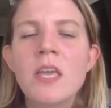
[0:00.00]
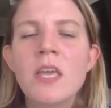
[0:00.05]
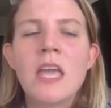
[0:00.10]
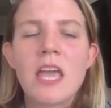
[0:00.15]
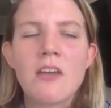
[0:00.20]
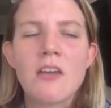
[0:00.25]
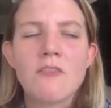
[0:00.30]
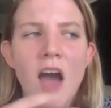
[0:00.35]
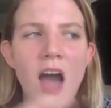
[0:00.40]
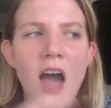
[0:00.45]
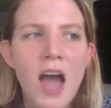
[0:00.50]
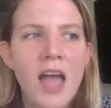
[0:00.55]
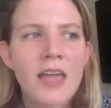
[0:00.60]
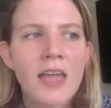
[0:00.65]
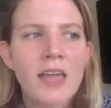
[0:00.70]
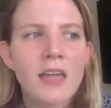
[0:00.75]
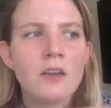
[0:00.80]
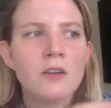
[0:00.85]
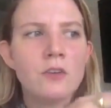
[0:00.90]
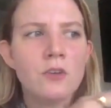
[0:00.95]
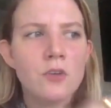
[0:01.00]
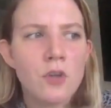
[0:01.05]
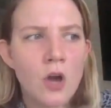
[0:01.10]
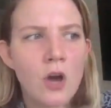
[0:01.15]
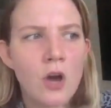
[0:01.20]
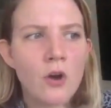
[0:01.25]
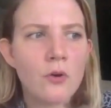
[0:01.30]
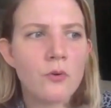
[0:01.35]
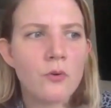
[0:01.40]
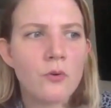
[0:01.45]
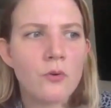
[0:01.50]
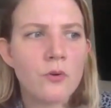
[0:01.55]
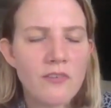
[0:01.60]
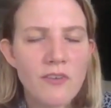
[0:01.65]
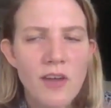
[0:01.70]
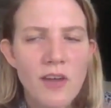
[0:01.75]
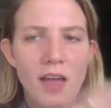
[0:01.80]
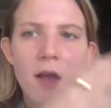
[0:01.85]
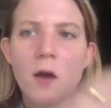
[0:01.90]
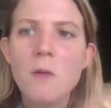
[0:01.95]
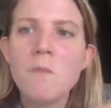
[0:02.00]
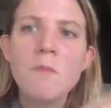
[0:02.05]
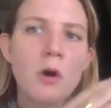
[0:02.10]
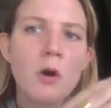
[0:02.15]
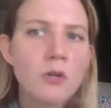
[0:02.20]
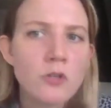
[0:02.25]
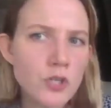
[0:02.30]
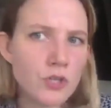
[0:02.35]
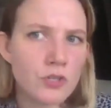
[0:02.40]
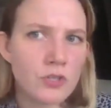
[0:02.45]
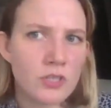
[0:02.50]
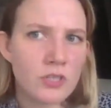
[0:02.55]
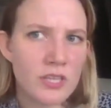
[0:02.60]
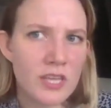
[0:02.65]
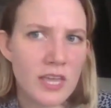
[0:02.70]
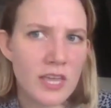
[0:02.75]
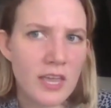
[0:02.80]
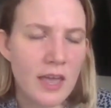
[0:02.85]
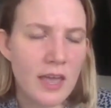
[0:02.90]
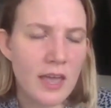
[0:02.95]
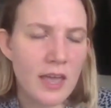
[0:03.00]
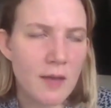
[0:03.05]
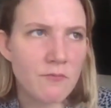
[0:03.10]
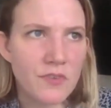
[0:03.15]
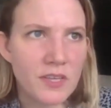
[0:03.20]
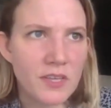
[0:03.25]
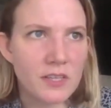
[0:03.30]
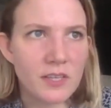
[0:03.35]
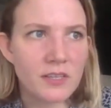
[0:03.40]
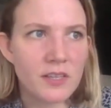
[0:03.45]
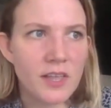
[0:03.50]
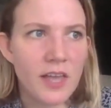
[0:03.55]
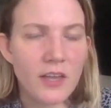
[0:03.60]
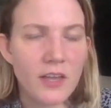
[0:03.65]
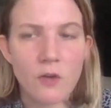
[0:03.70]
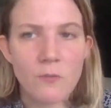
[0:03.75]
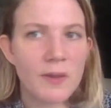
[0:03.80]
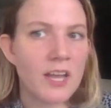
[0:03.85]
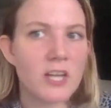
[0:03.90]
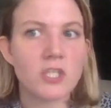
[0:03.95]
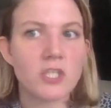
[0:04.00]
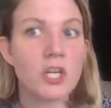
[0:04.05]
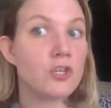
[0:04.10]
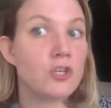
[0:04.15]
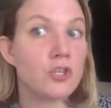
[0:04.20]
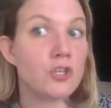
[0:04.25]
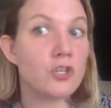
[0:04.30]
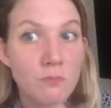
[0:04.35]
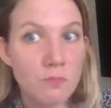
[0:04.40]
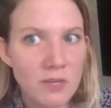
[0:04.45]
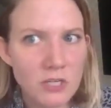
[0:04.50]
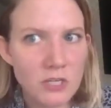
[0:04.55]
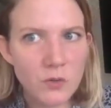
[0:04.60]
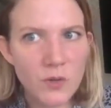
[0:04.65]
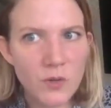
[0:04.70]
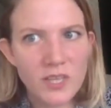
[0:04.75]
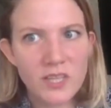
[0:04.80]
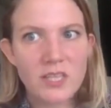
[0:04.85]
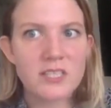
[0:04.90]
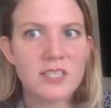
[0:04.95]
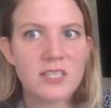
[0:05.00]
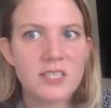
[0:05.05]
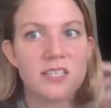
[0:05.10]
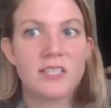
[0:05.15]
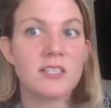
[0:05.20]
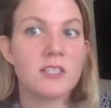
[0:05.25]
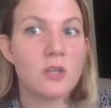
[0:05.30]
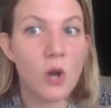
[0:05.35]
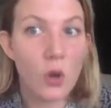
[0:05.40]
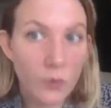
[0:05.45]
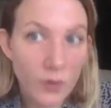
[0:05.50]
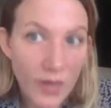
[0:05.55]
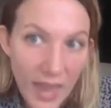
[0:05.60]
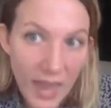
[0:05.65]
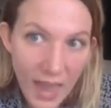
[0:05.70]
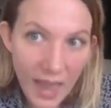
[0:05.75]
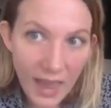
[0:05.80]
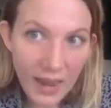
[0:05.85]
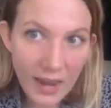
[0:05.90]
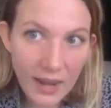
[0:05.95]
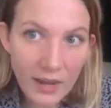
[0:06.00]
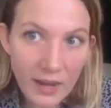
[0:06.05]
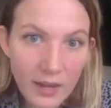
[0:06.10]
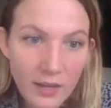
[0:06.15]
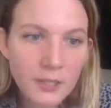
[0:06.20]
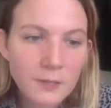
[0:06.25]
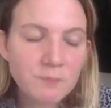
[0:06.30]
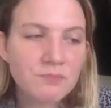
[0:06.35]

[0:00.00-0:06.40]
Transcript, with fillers: If I go, if I emotionally am feeling like, oh my gosh, I shouldn't be doing this, this isn't okay,